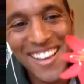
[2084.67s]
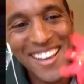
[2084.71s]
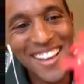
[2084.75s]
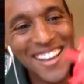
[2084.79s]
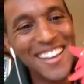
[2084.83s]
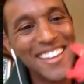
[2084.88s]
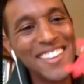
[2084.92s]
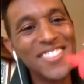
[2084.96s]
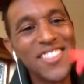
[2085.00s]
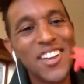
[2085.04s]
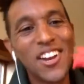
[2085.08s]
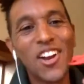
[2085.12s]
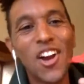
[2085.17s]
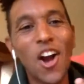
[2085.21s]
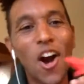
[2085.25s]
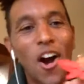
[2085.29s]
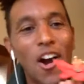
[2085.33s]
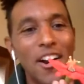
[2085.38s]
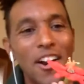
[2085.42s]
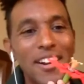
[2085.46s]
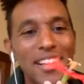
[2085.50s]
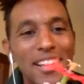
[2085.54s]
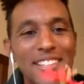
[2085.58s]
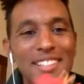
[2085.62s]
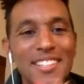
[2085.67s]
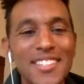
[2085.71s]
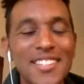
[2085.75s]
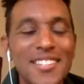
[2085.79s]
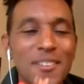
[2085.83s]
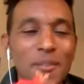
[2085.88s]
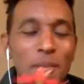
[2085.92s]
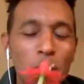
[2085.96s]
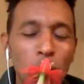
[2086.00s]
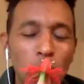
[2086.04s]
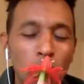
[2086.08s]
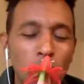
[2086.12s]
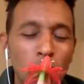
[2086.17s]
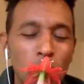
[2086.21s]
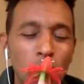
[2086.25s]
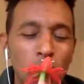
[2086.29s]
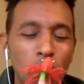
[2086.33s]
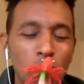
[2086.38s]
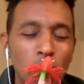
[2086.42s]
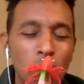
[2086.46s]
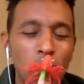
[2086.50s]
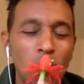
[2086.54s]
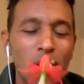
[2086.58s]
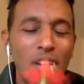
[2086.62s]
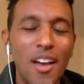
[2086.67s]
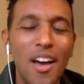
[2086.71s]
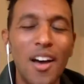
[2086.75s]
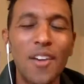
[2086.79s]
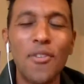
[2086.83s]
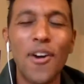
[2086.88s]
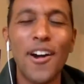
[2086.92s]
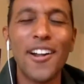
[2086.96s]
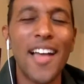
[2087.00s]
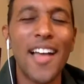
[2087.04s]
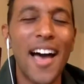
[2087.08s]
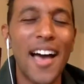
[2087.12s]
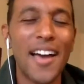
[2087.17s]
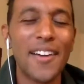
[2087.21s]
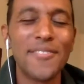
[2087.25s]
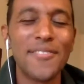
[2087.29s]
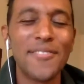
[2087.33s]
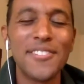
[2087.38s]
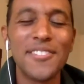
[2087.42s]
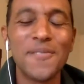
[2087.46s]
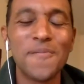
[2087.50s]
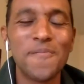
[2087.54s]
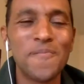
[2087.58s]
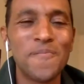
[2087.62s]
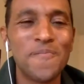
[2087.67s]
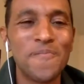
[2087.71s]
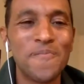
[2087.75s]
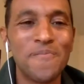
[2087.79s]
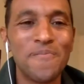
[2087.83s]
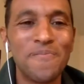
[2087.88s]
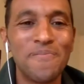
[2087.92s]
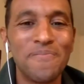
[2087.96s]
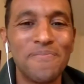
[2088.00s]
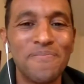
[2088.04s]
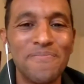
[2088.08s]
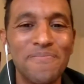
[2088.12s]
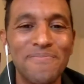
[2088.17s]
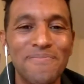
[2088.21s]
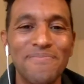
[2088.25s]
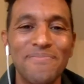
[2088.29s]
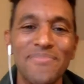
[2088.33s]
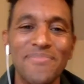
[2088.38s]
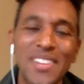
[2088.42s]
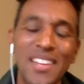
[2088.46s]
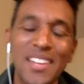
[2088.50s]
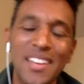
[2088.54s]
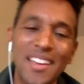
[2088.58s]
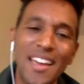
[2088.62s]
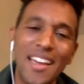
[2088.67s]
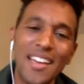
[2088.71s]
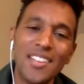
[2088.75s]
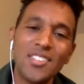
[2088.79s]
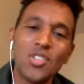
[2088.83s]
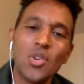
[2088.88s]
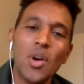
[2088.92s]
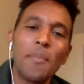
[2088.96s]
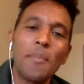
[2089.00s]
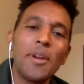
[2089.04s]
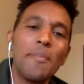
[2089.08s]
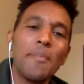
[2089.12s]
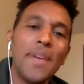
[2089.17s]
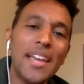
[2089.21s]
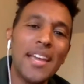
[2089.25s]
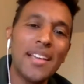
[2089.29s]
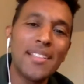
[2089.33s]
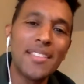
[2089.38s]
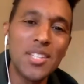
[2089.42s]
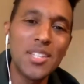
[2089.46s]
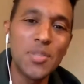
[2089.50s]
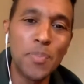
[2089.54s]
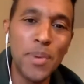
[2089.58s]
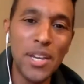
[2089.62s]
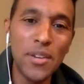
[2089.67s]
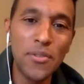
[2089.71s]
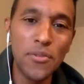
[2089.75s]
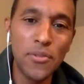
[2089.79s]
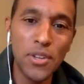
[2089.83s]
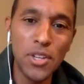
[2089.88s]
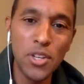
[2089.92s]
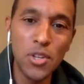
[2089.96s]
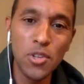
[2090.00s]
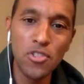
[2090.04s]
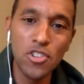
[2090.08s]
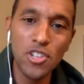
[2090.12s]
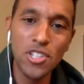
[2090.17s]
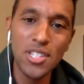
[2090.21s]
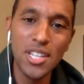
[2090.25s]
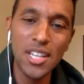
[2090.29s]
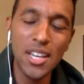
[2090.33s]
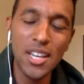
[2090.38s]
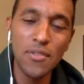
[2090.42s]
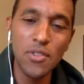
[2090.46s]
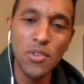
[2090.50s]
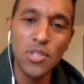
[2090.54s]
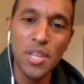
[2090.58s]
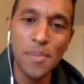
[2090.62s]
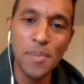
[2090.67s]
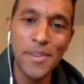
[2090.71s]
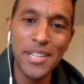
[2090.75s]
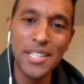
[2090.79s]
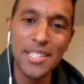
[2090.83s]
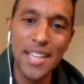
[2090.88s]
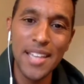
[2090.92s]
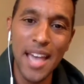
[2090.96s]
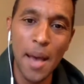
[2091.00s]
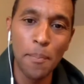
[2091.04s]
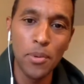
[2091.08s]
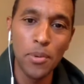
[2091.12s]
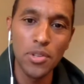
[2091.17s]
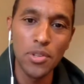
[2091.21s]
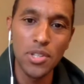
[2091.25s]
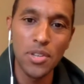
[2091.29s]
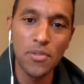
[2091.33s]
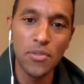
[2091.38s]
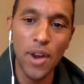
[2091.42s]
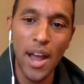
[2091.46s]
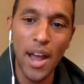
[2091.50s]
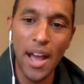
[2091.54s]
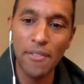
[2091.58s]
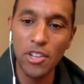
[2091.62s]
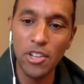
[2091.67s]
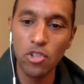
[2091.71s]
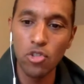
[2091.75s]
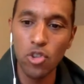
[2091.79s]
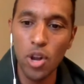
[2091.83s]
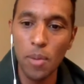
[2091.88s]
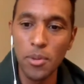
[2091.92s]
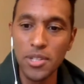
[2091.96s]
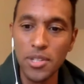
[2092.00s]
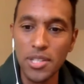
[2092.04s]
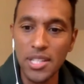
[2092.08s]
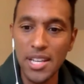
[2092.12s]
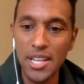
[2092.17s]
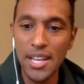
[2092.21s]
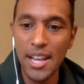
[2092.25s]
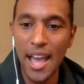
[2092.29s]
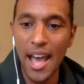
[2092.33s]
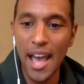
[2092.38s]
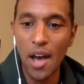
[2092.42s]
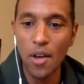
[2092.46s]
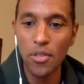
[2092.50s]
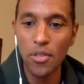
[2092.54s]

in the gardens of our lives. And so I'm gonna make this big for you, just to give you some examples if you're having trouble seeing how